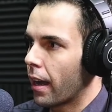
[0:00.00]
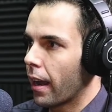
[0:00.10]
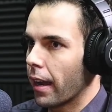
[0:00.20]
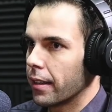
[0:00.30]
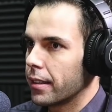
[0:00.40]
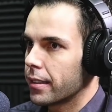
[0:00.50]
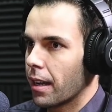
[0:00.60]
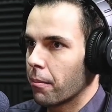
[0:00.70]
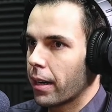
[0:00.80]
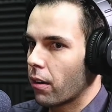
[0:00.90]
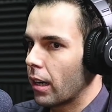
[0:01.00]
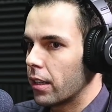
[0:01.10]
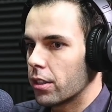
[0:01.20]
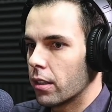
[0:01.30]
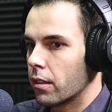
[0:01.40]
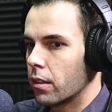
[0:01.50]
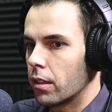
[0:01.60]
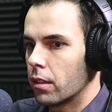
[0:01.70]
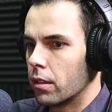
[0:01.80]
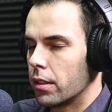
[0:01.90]
I did some calculation
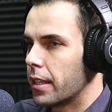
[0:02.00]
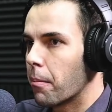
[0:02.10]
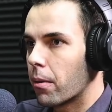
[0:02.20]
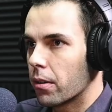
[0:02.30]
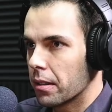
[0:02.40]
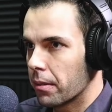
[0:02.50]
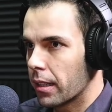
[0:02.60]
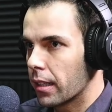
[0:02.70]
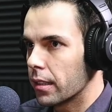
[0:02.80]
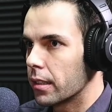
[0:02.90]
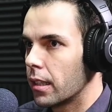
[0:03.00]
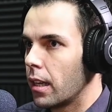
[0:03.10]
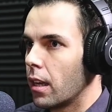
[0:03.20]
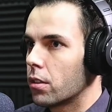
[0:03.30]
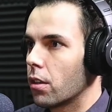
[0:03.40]
in December or something like this. Yeah.